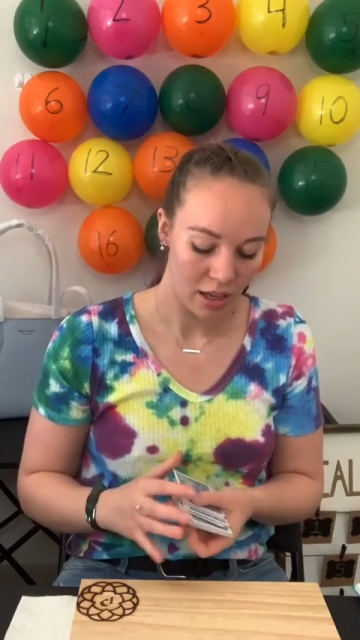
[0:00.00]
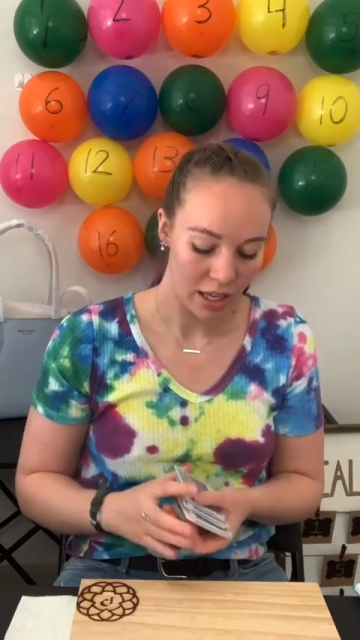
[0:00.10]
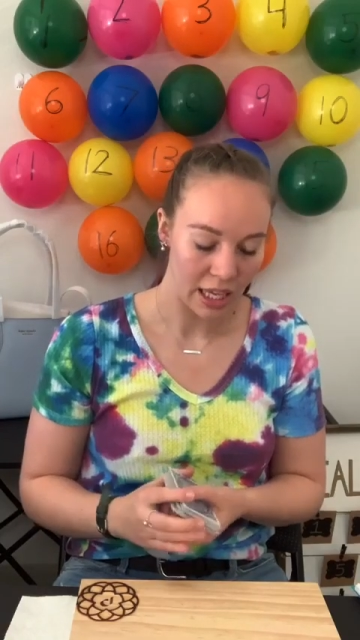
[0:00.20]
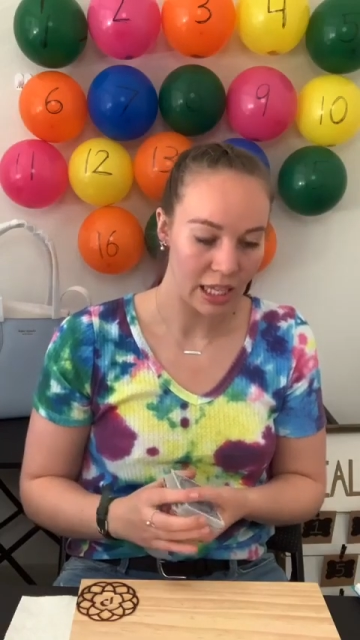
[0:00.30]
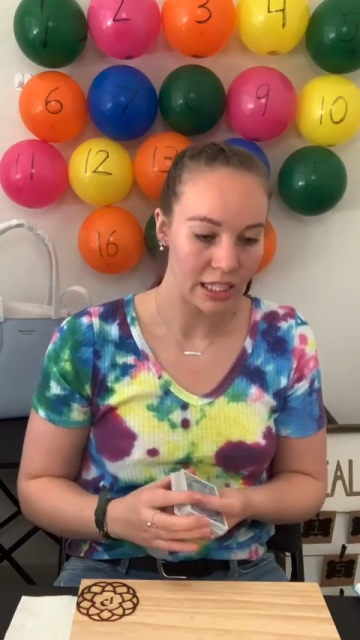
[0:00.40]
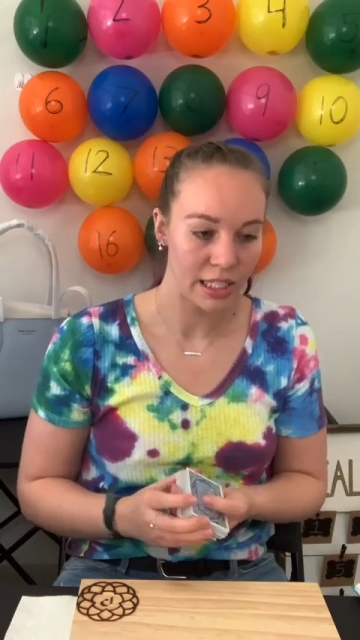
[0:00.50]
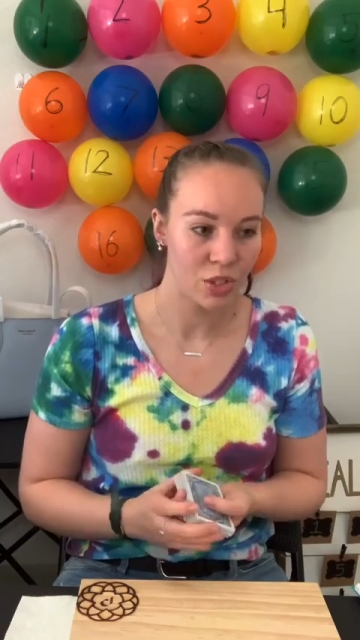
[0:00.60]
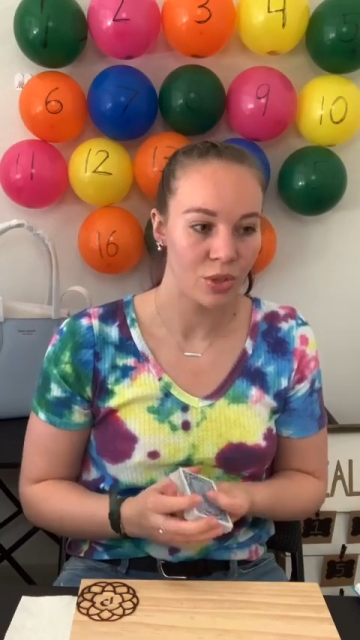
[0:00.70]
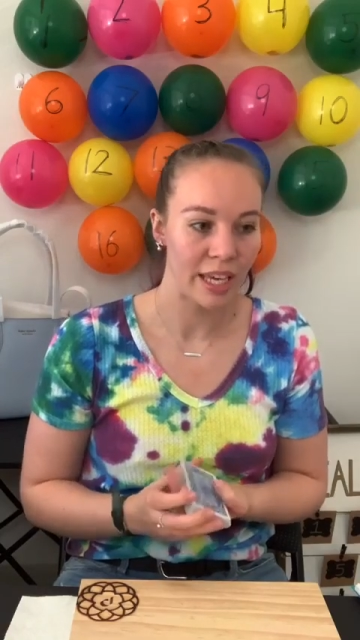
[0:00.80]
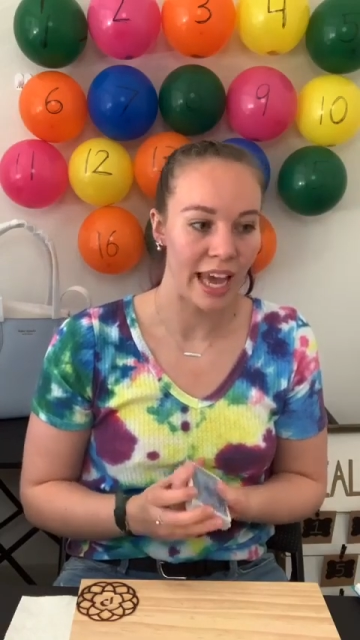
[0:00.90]
is
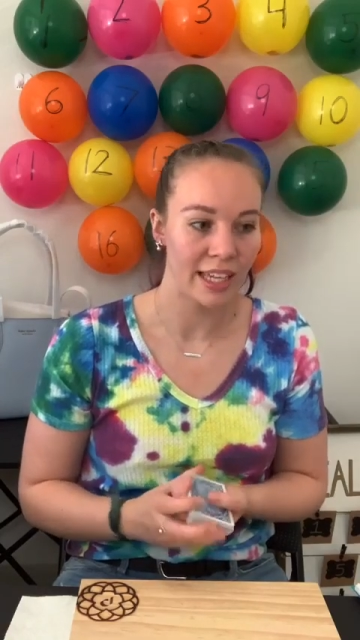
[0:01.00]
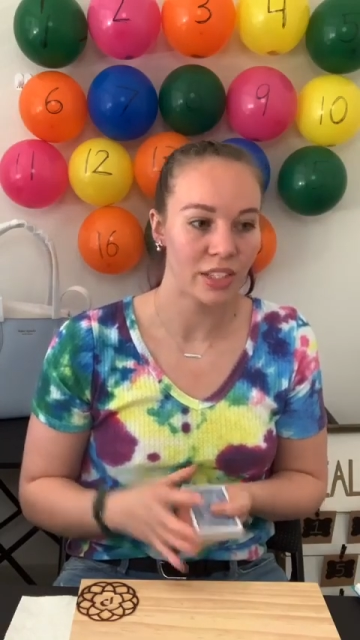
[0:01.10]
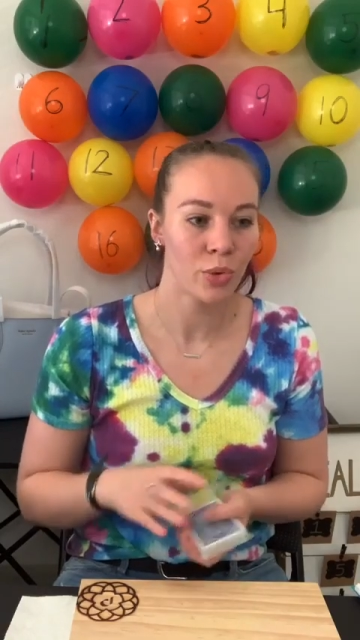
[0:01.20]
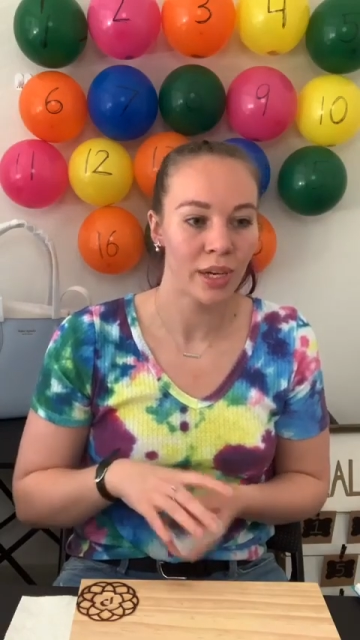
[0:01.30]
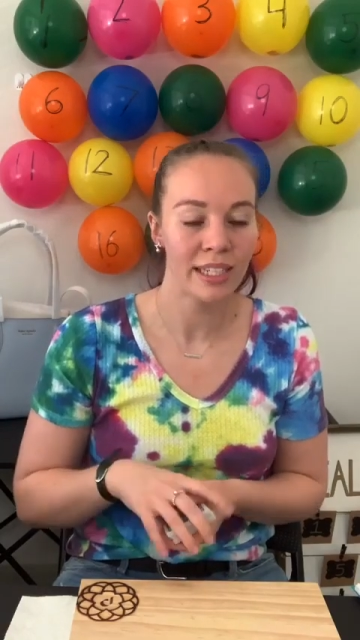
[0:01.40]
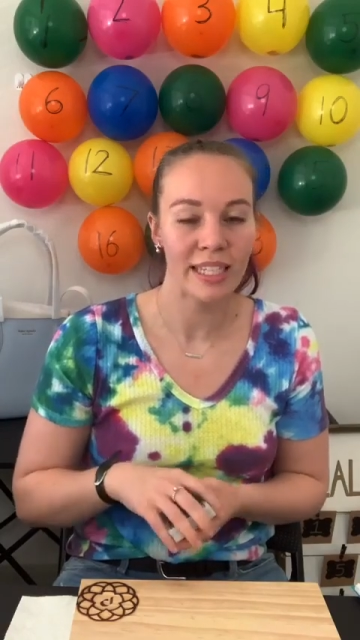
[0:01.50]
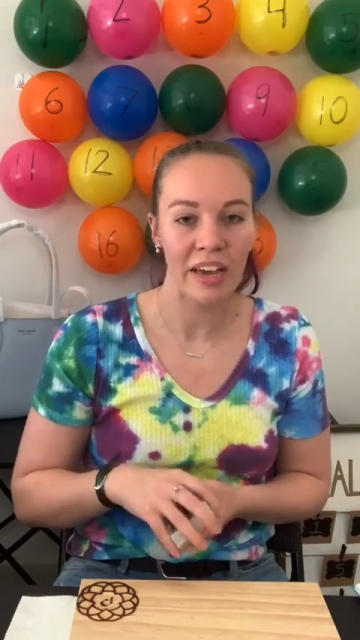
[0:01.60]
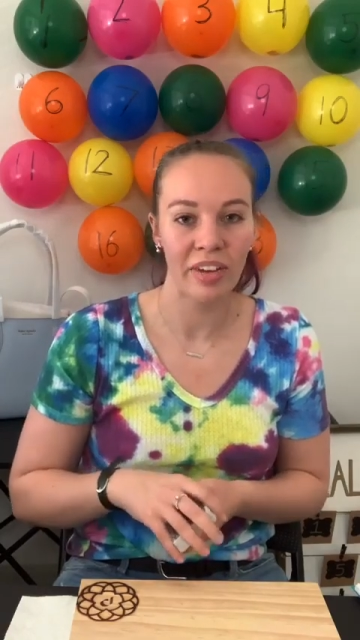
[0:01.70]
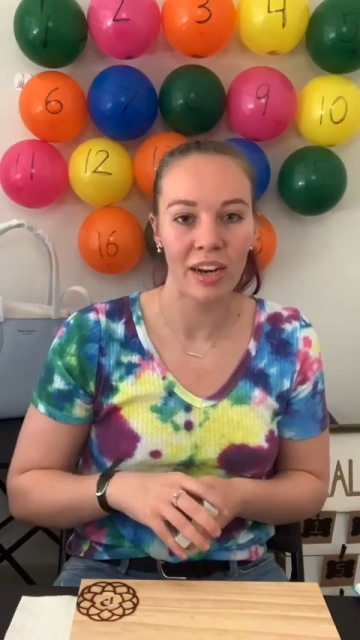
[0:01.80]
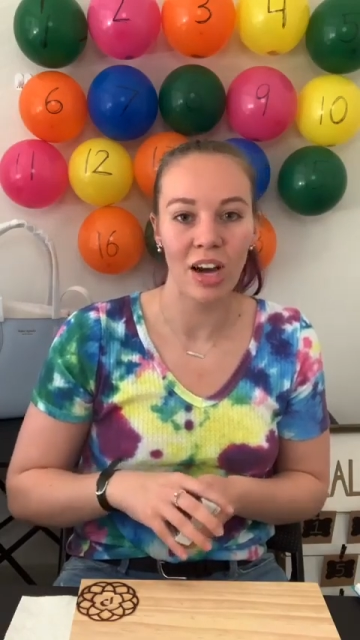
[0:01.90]
to get
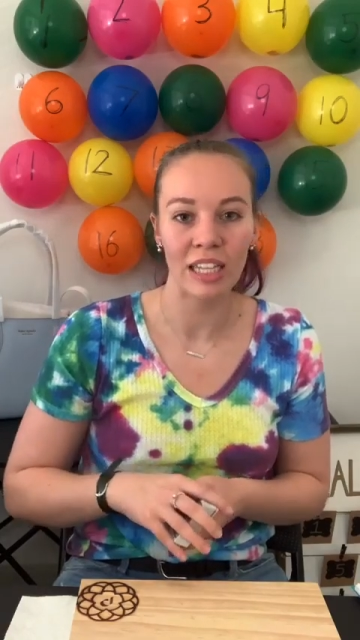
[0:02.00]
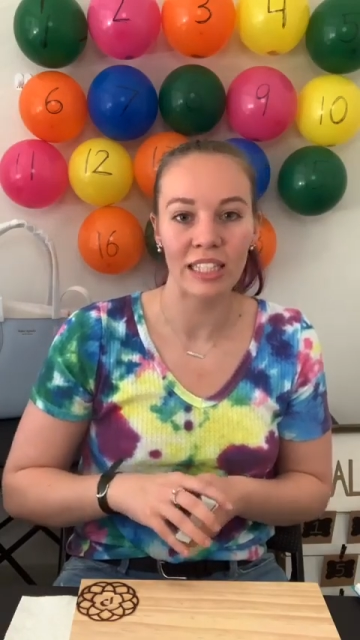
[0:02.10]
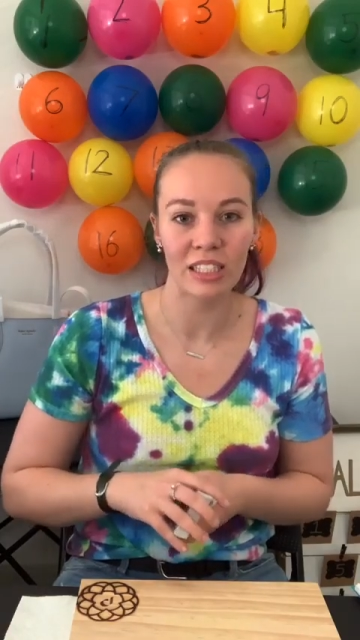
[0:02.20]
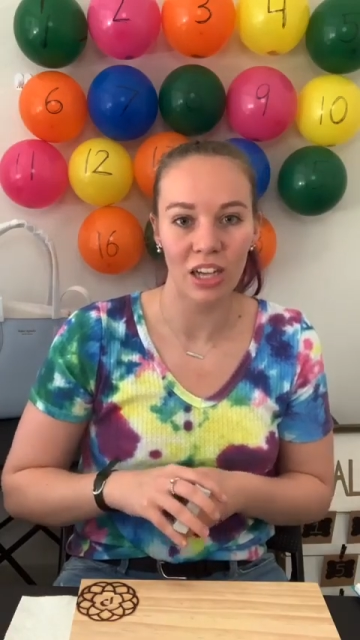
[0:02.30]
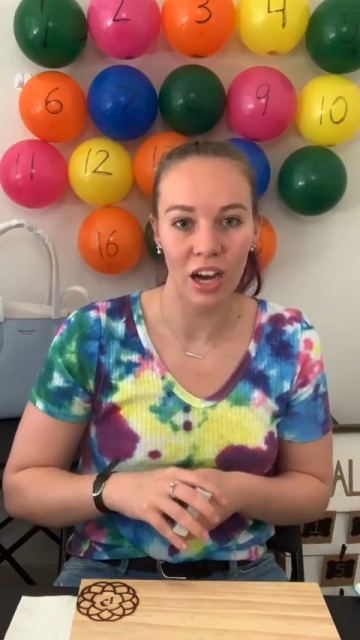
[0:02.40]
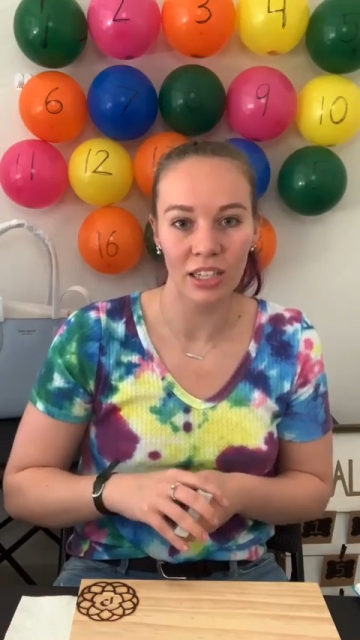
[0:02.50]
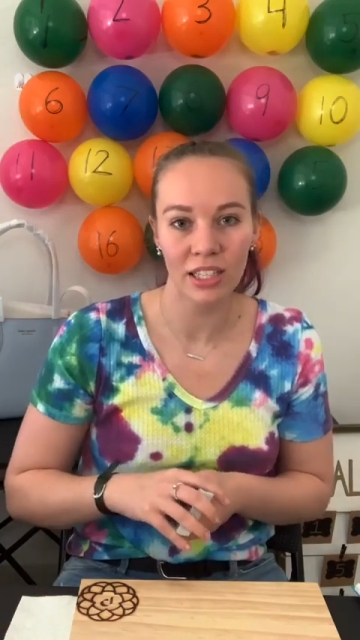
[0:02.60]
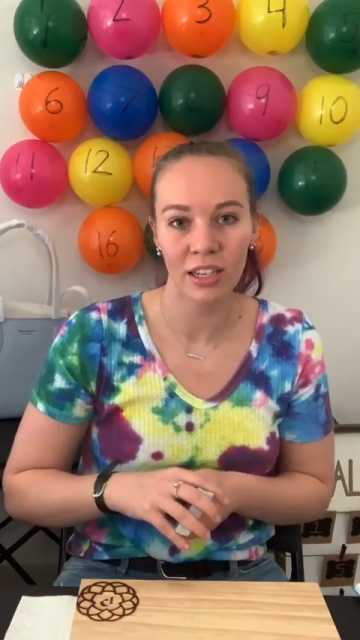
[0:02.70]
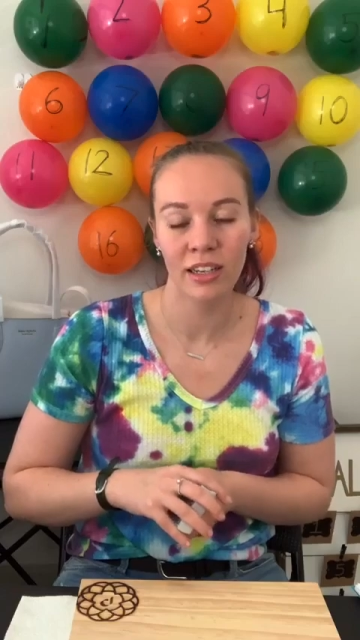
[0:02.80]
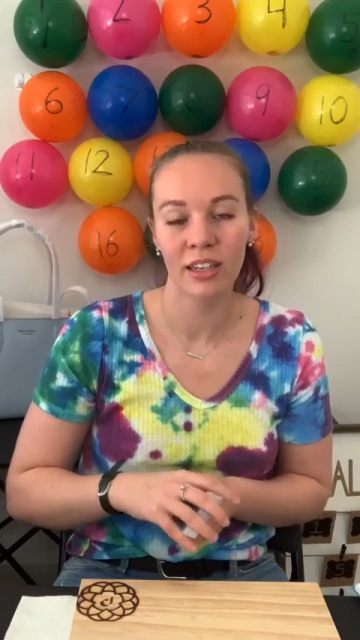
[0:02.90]
27 on the dot.